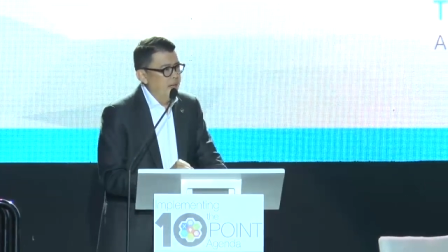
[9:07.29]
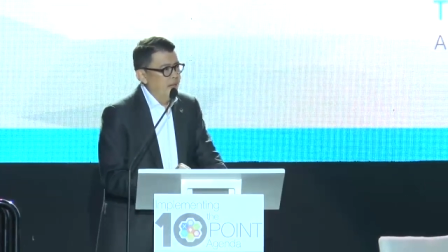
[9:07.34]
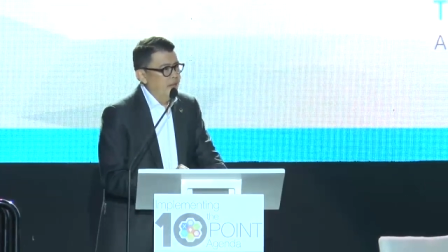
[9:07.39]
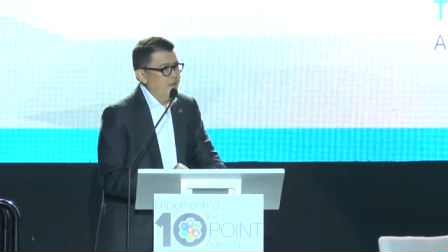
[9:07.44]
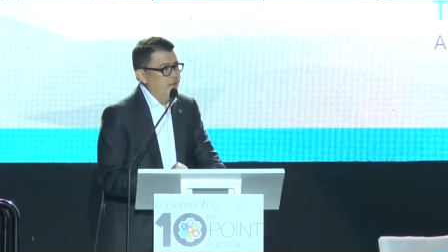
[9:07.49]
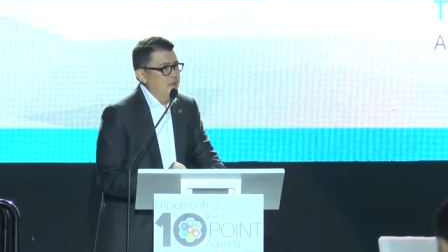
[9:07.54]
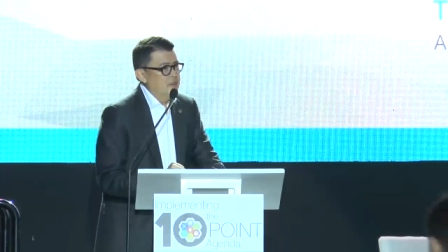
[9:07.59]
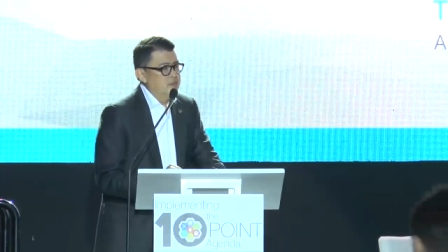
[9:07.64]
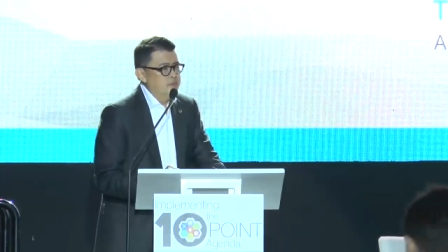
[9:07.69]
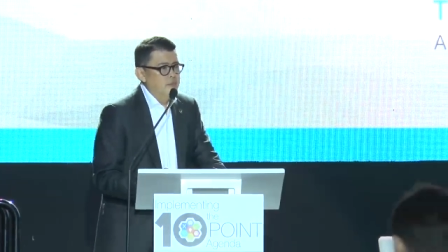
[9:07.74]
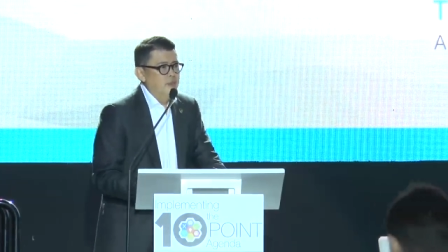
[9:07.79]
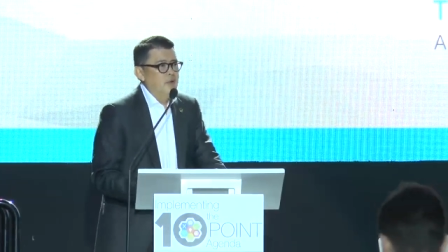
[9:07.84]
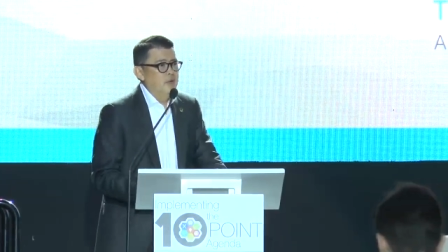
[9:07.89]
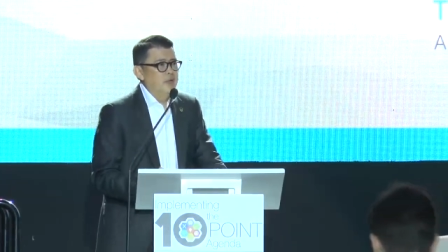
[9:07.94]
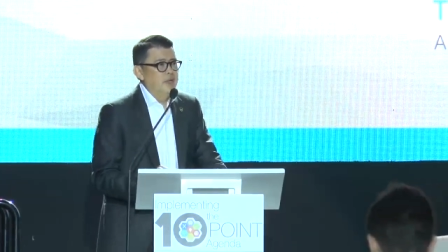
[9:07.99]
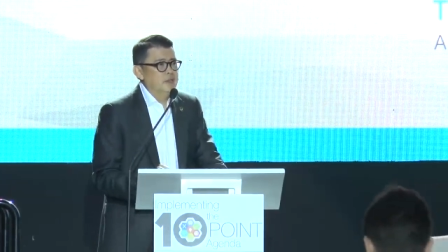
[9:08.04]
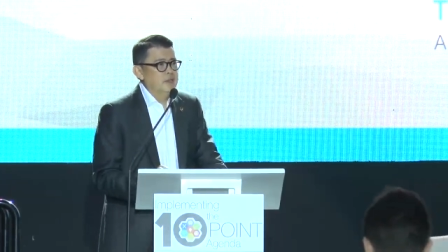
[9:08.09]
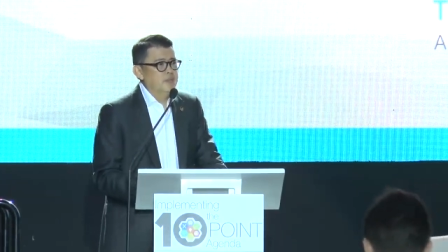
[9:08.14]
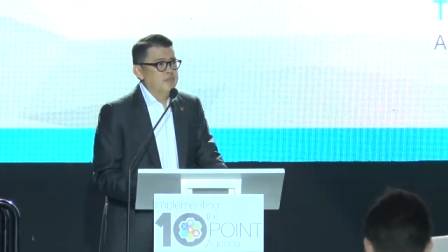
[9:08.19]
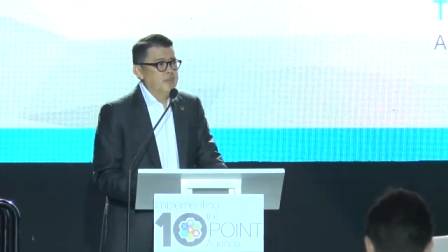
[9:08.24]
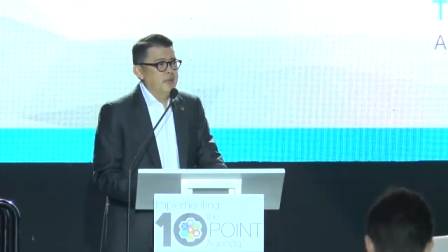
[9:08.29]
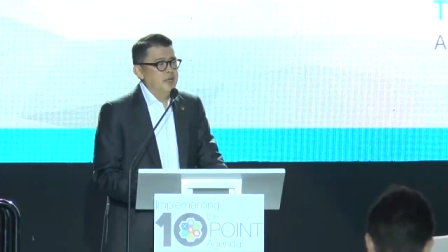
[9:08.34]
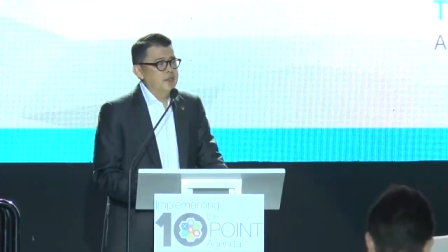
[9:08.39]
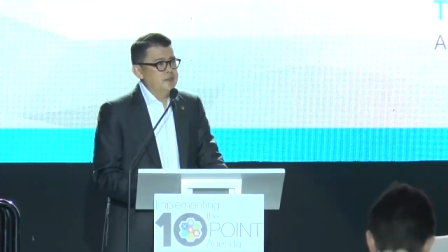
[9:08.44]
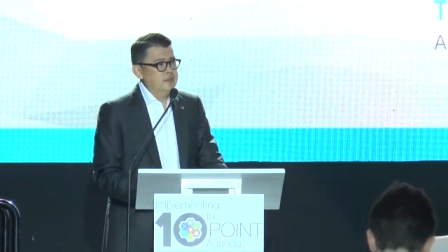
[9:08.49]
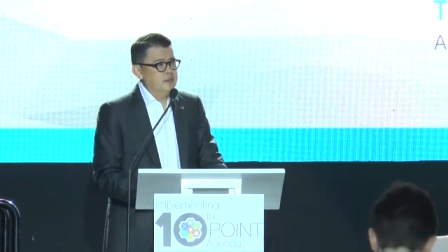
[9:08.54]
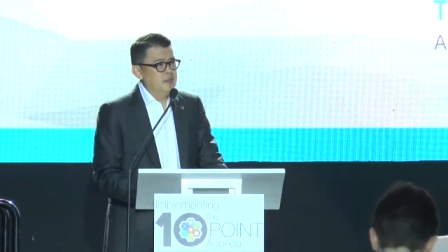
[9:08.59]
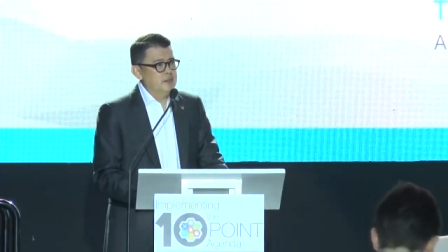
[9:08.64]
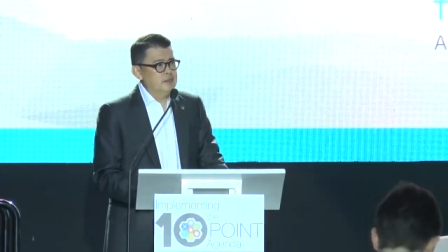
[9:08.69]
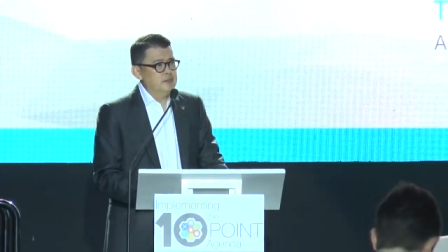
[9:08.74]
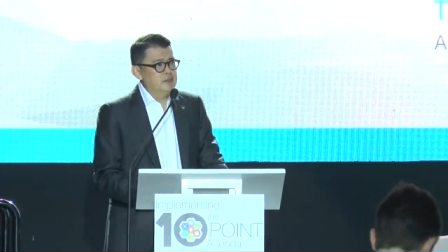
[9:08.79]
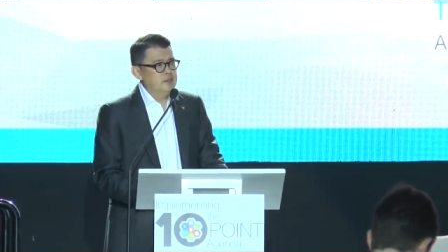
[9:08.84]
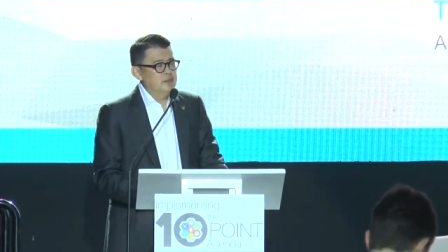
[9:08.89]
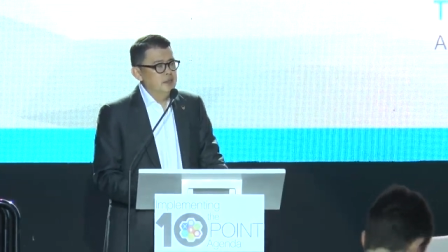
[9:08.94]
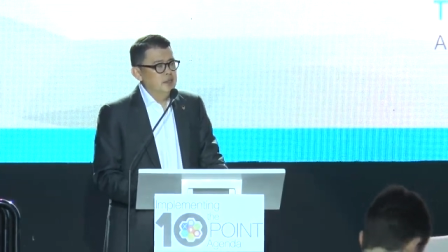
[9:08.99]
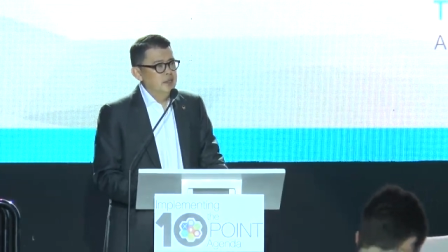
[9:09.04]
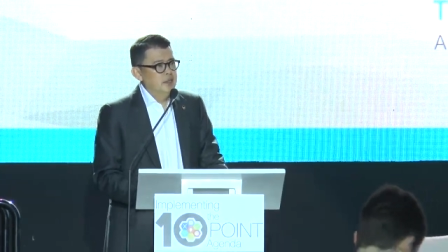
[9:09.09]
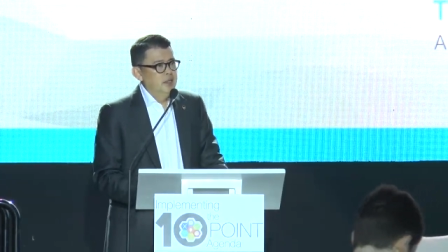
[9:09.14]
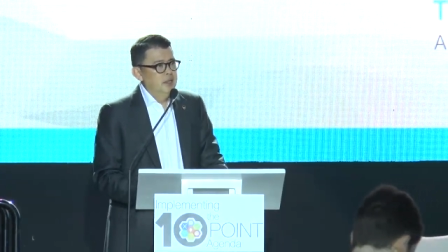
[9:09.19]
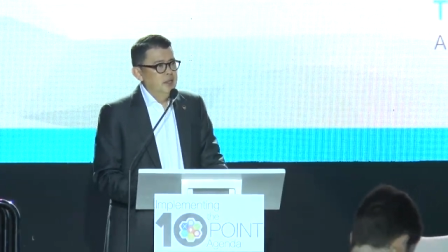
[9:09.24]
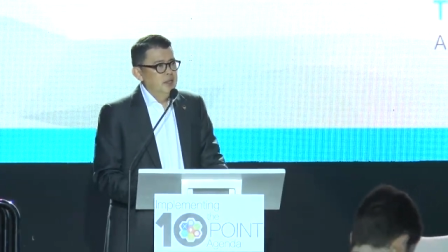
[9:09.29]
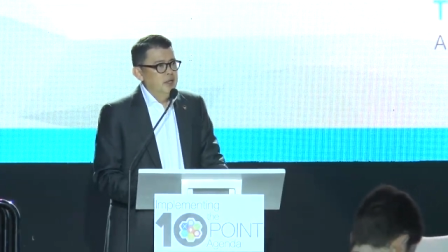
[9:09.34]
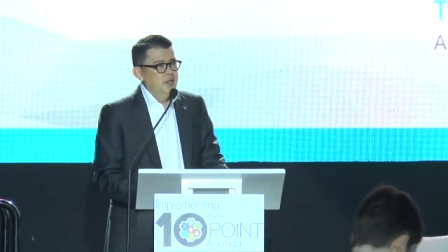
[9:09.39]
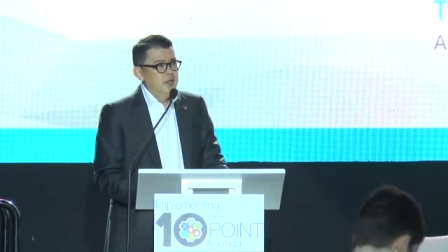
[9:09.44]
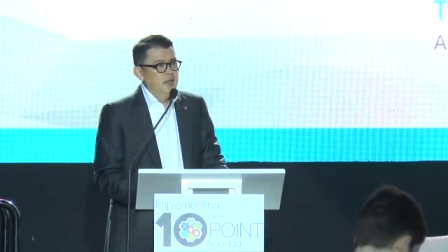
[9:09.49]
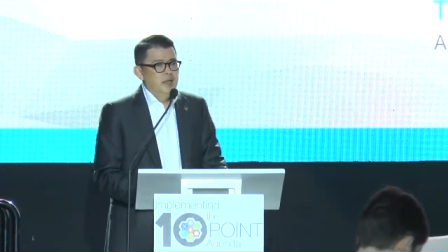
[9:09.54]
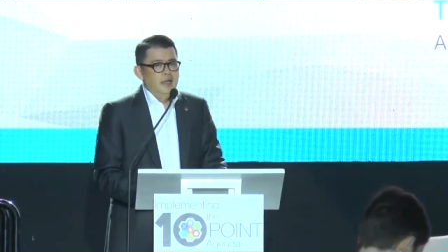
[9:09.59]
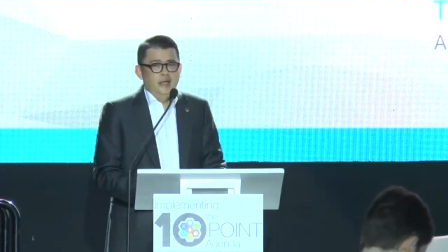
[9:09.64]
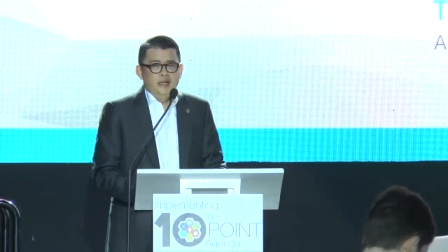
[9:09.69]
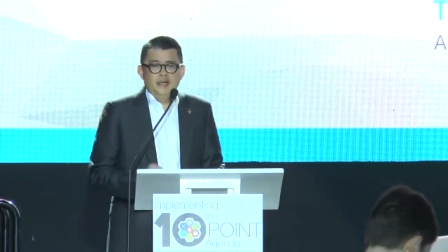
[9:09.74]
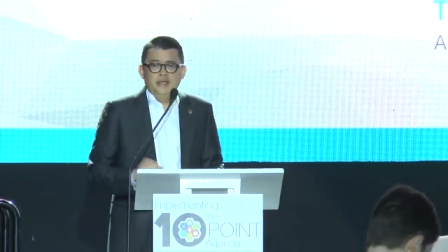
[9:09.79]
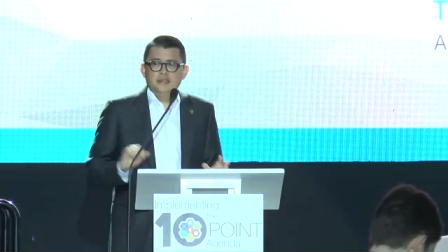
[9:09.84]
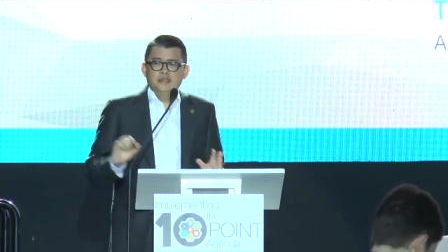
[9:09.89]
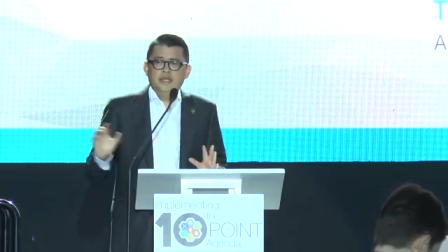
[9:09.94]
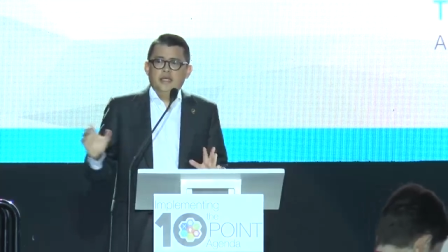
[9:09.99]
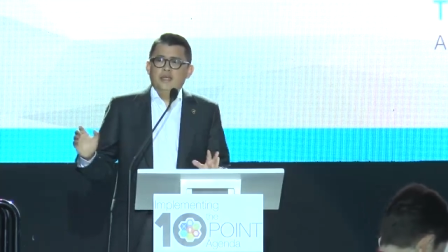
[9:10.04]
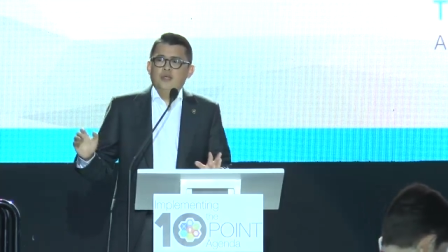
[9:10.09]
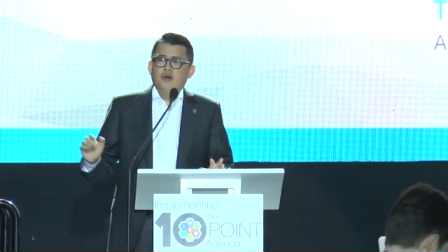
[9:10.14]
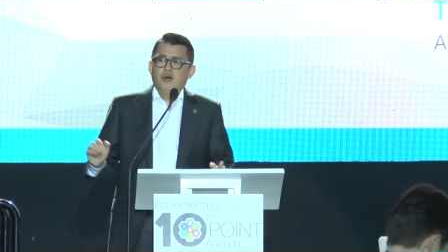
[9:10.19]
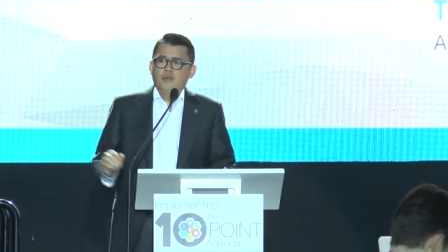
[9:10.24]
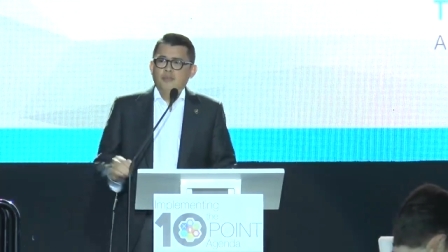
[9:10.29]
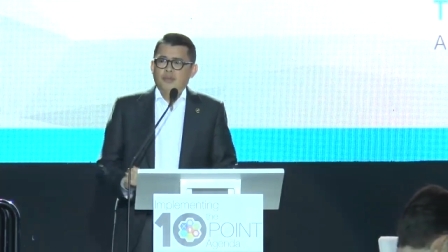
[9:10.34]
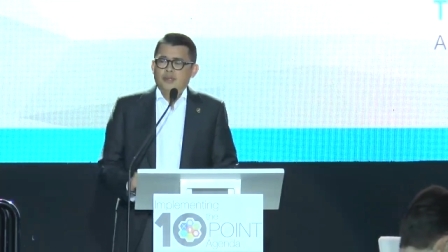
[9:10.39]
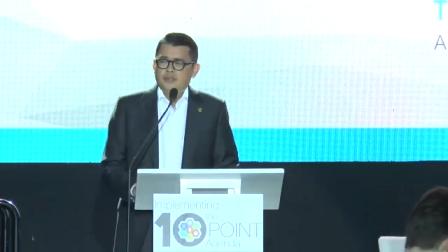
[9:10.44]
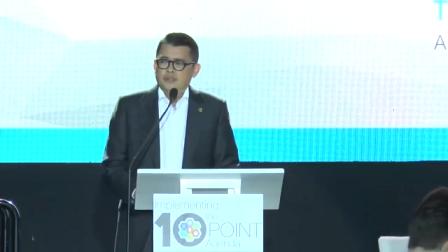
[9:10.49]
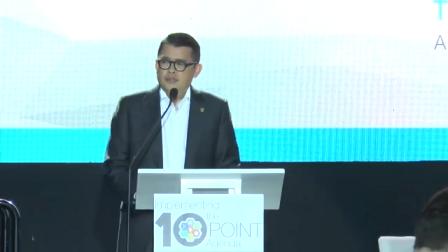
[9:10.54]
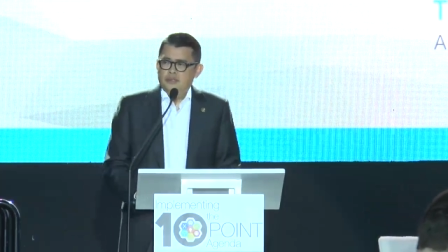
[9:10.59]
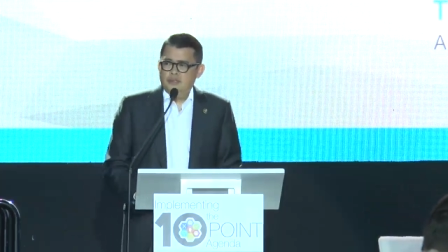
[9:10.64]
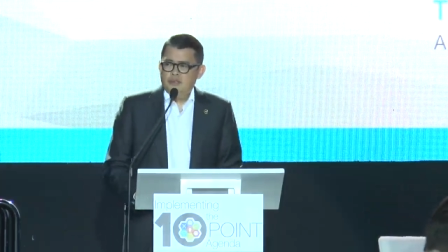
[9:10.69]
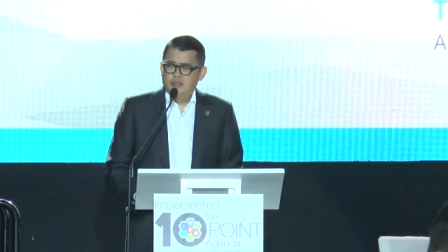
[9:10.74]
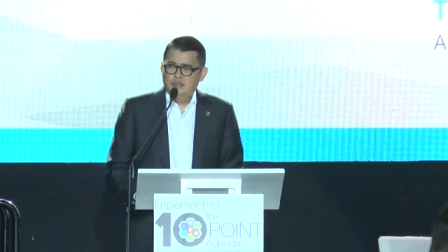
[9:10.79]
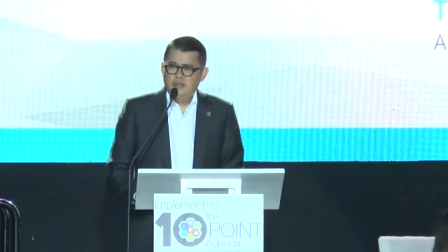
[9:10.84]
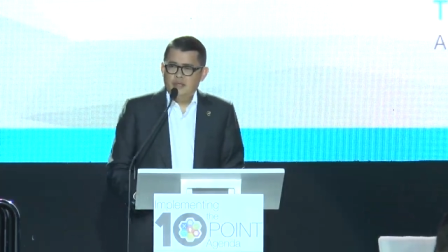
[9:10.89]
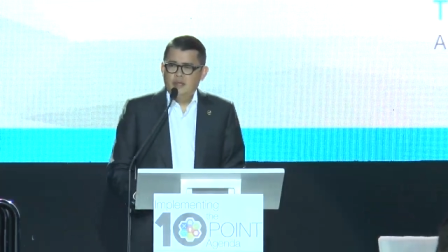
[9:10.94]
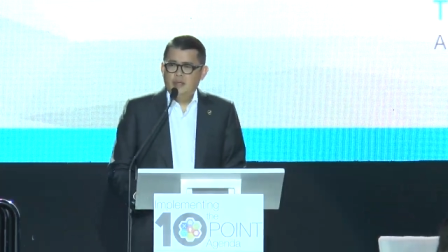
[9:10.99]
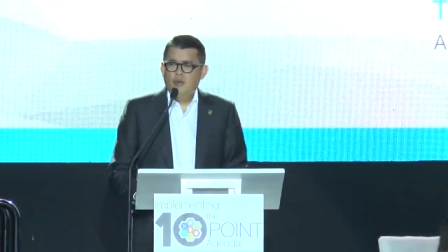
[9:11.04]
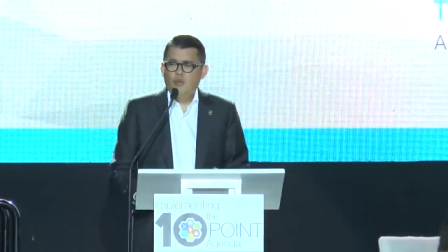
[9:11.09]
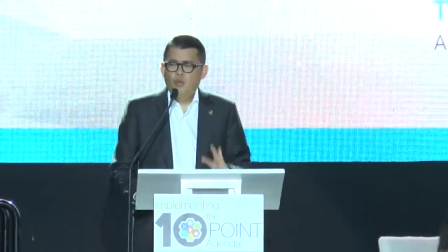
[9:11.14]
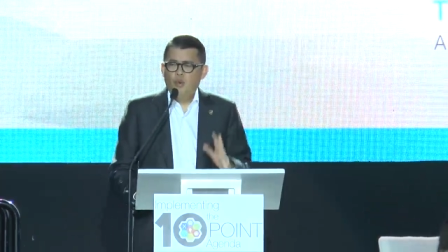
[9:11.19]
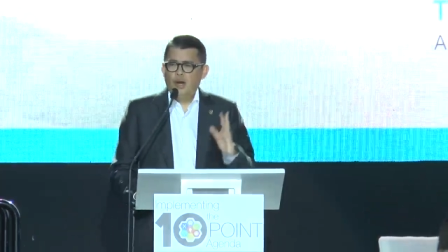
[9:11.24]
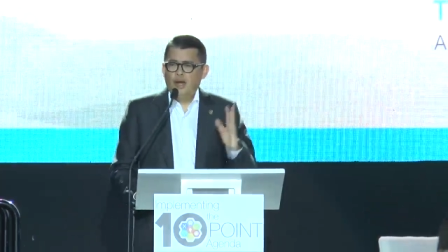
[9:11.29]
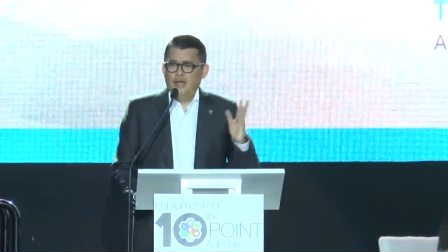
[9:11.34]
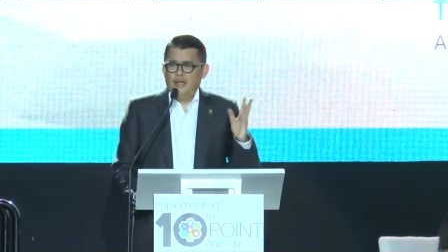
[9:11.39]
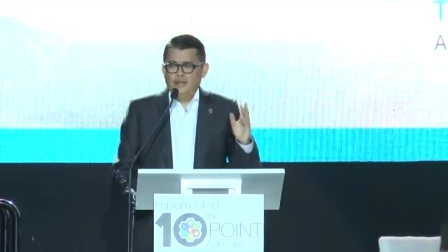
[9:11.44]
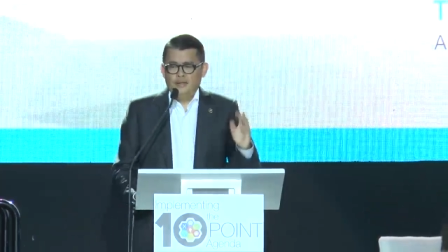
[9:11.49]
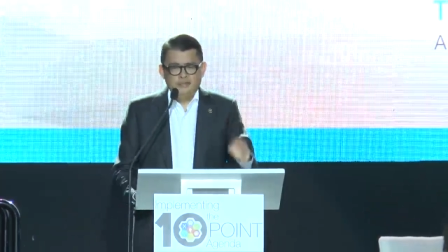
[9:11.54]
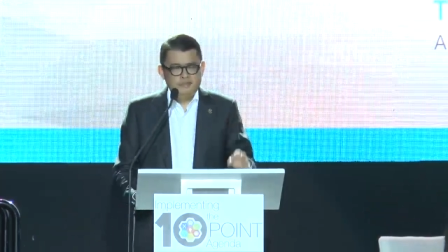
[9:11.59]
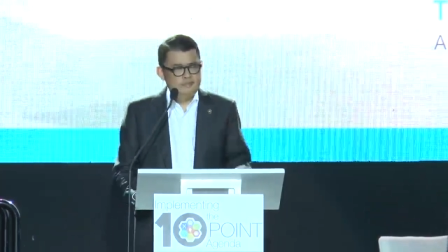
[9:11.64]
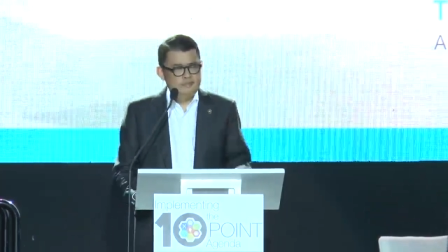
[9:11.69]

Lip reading: micro and small enterprises is e-commerce. Why?